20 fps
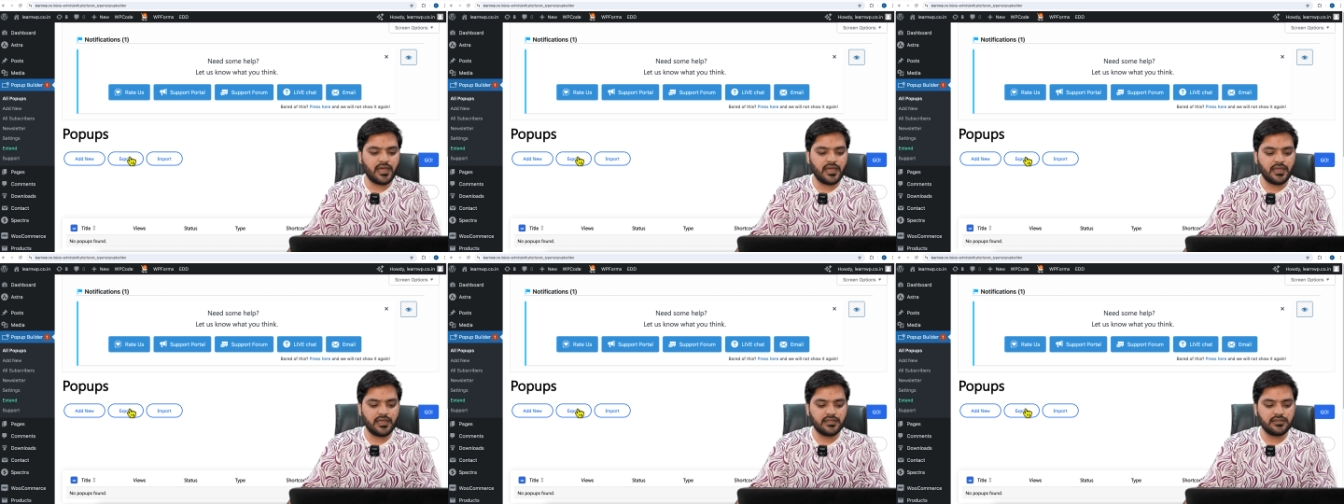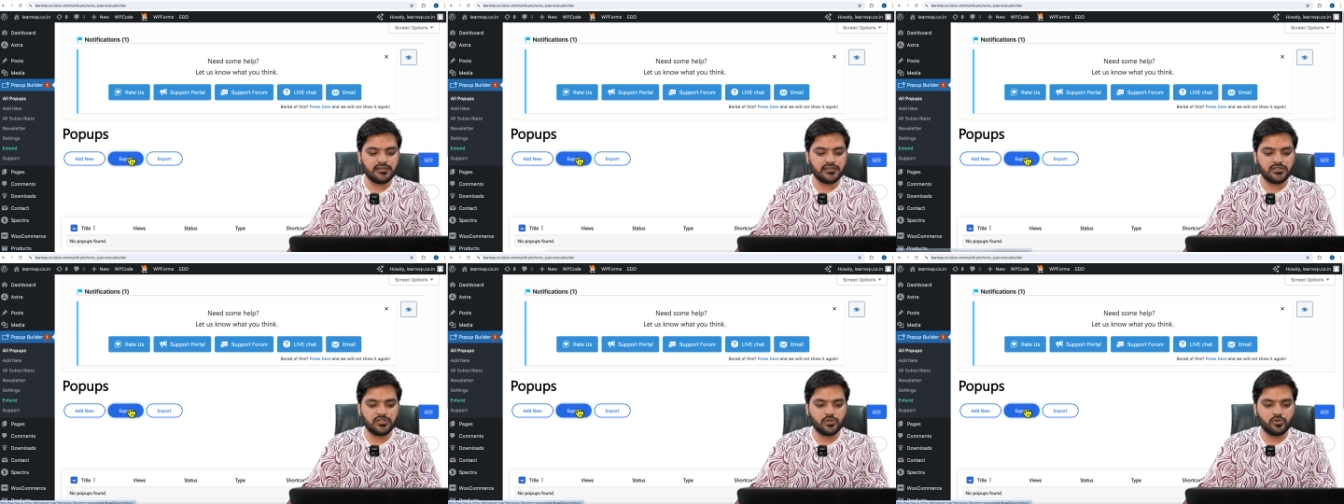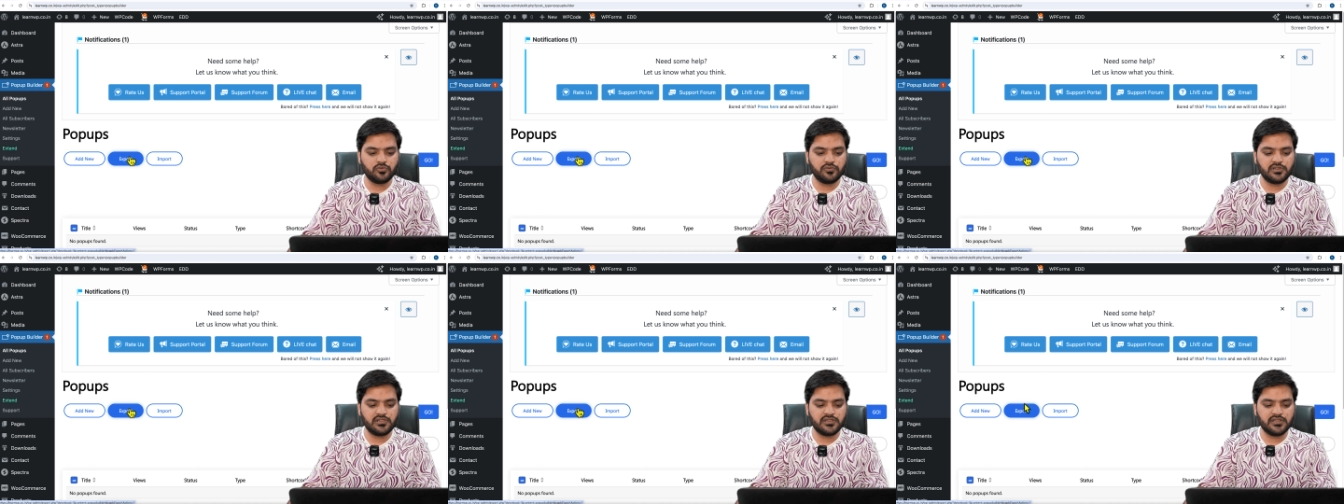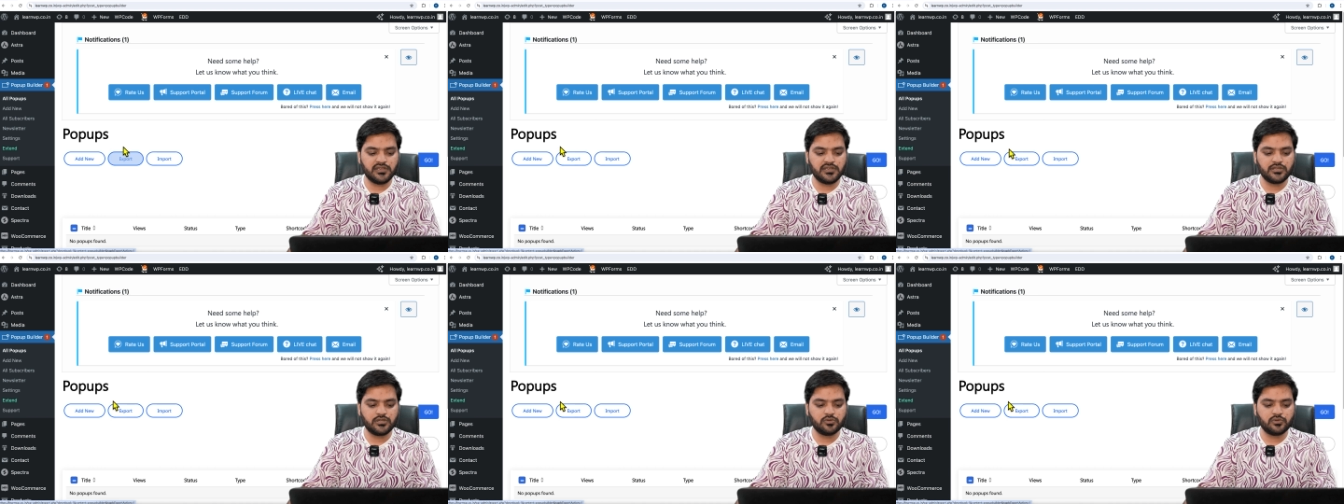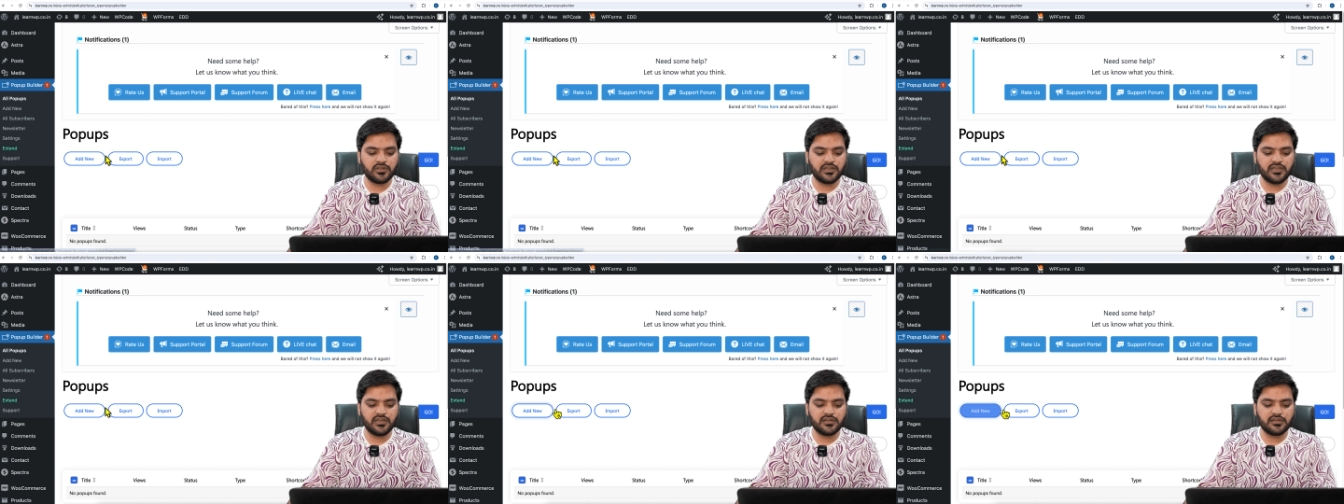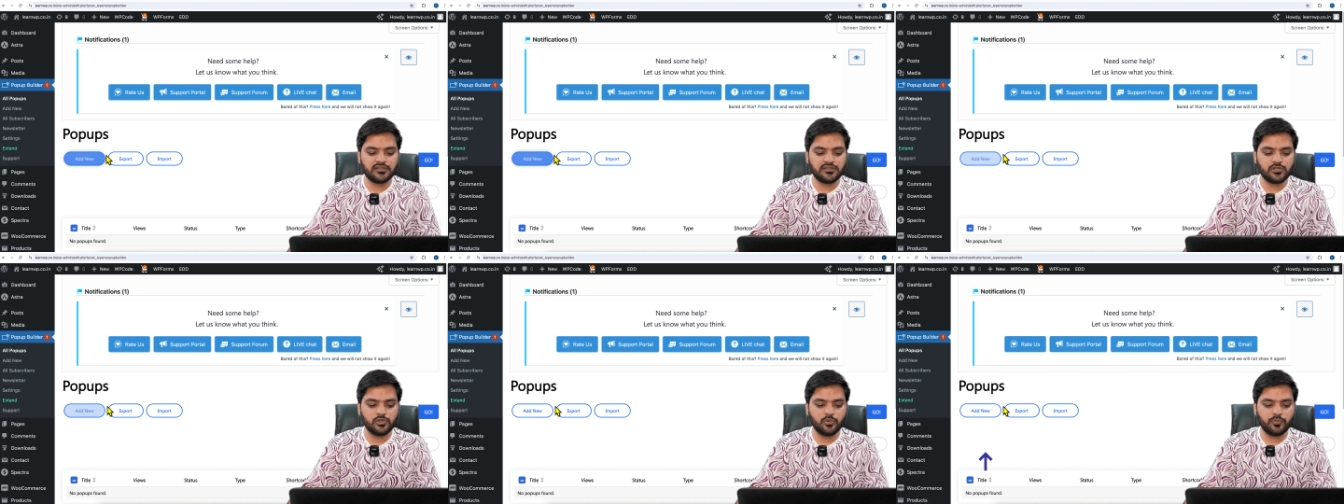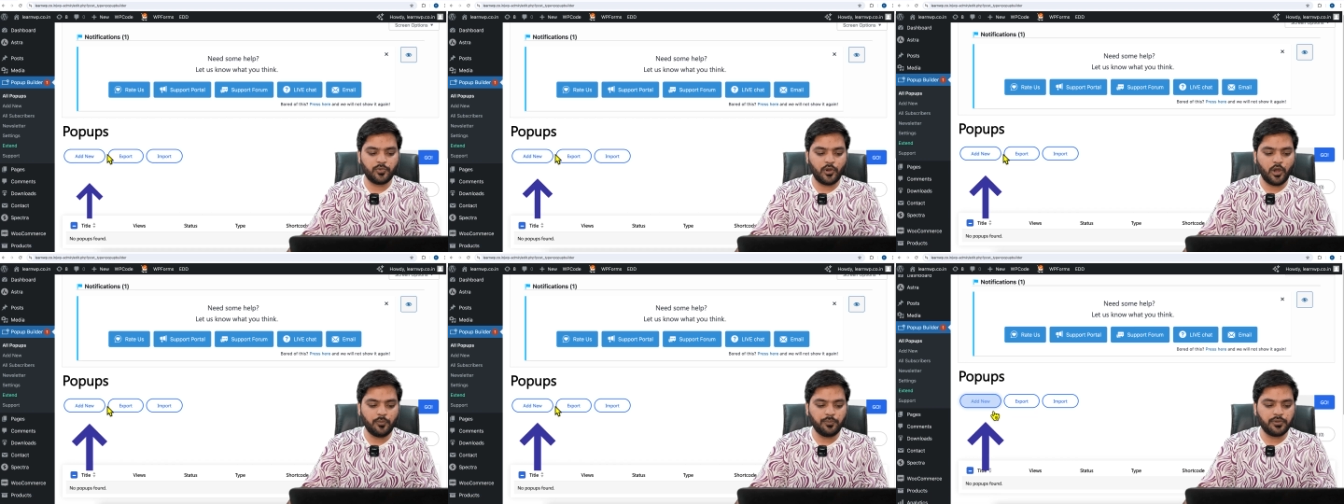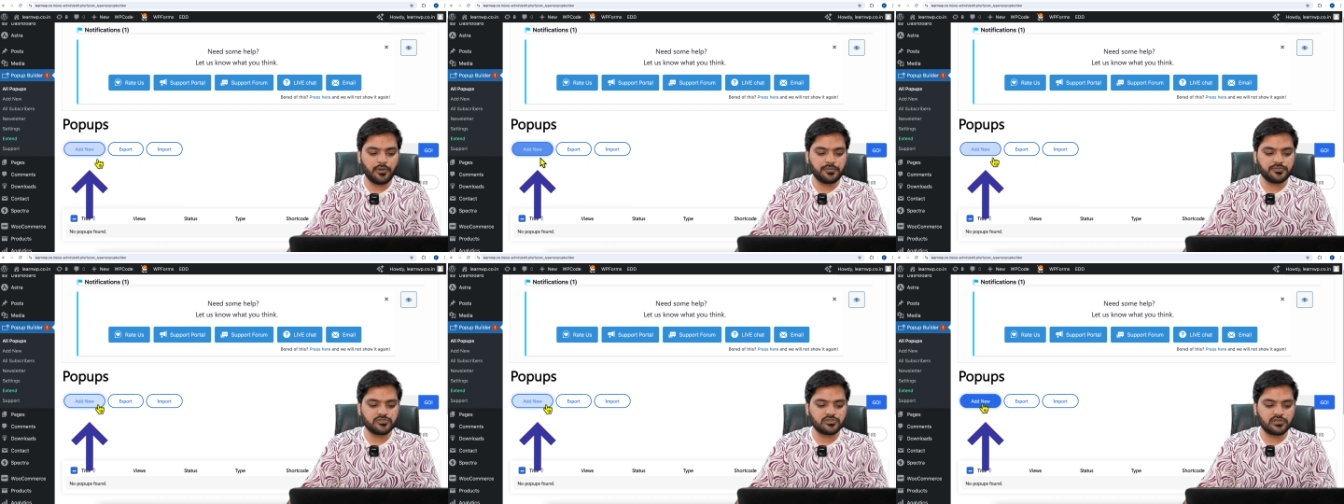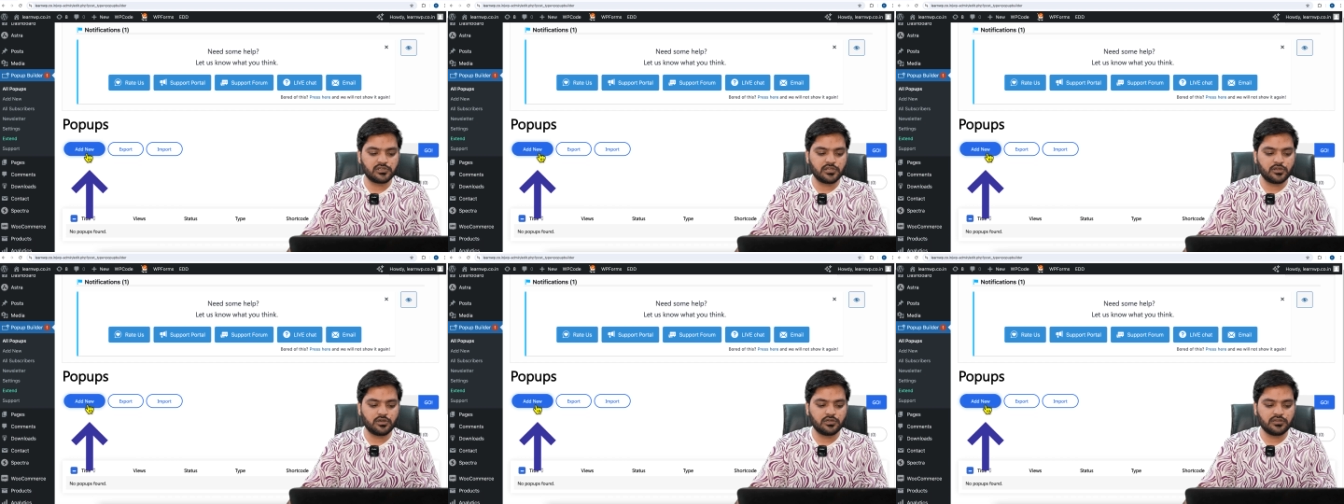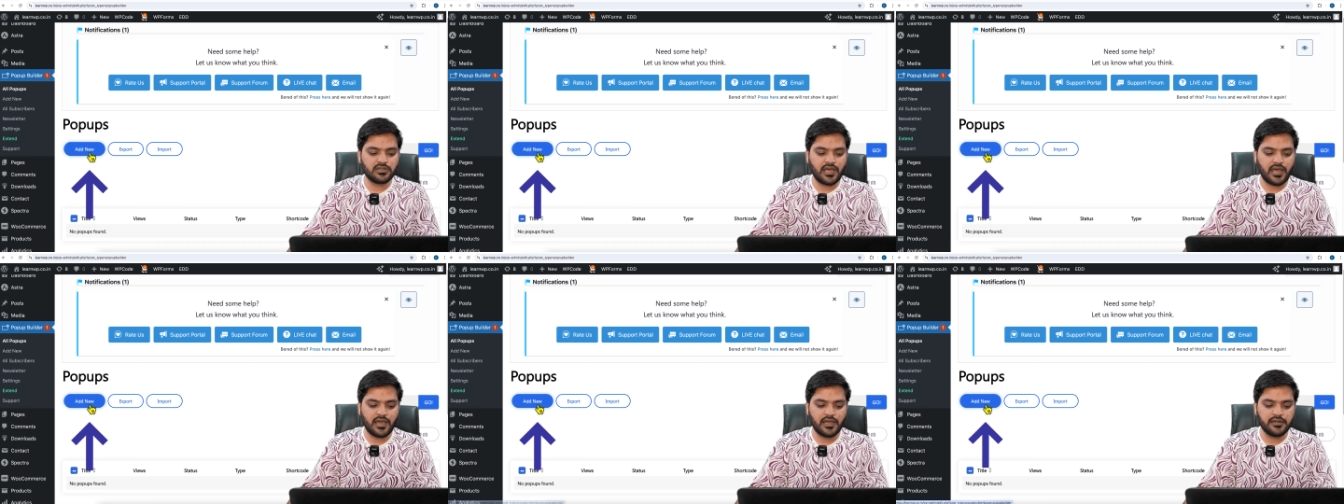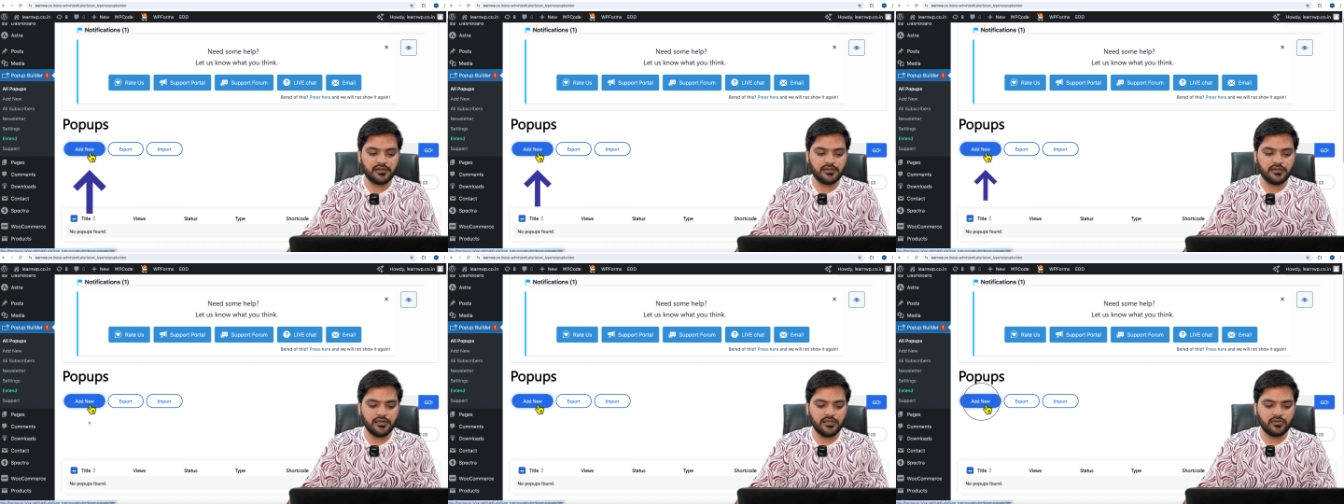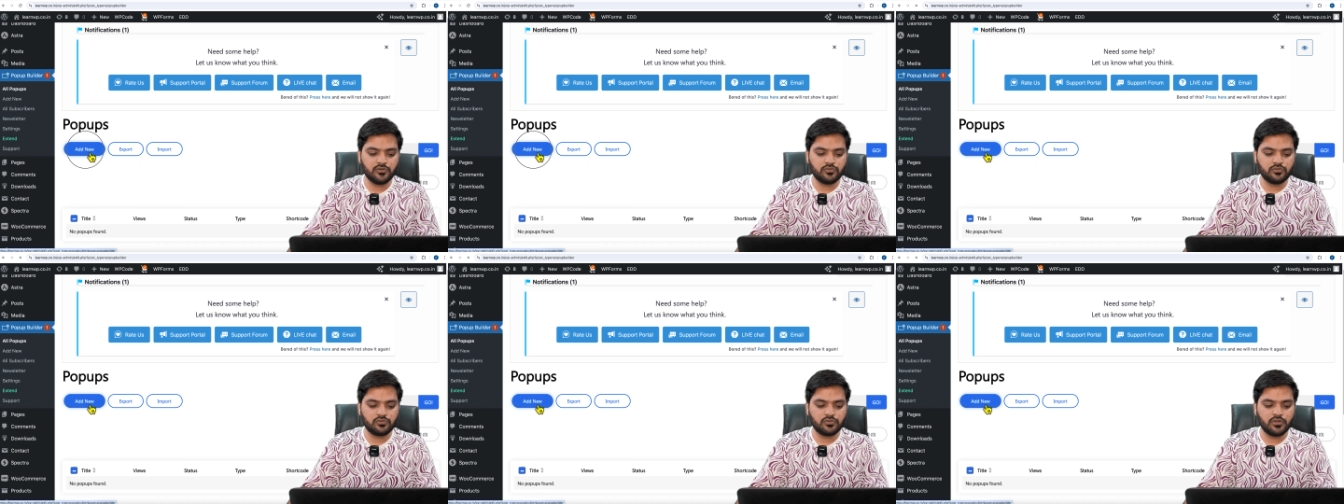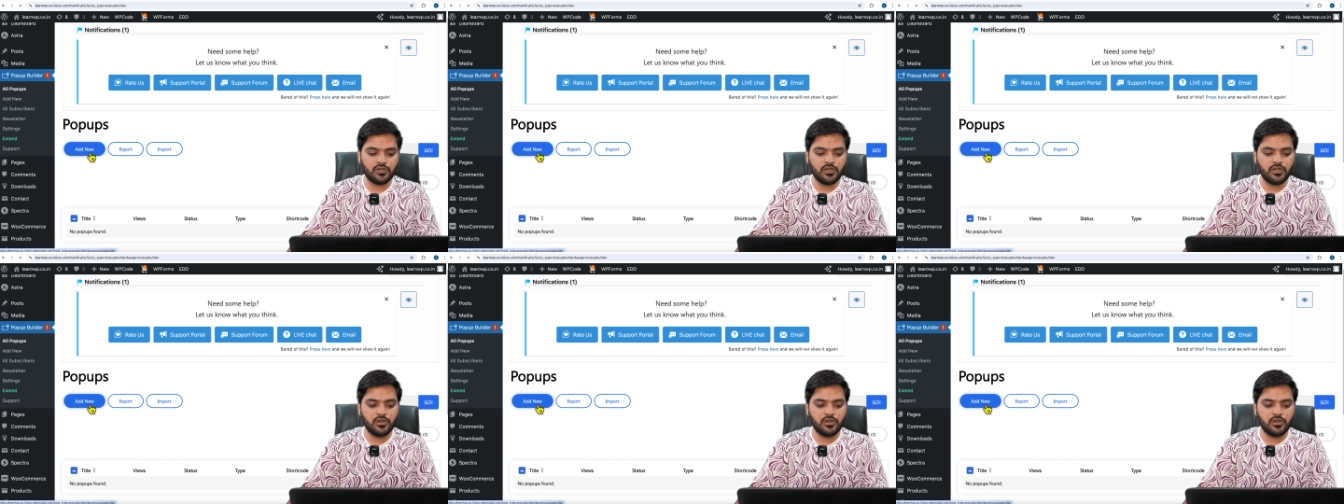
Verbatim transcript: and you will need to create a new pop-up. So click on add new.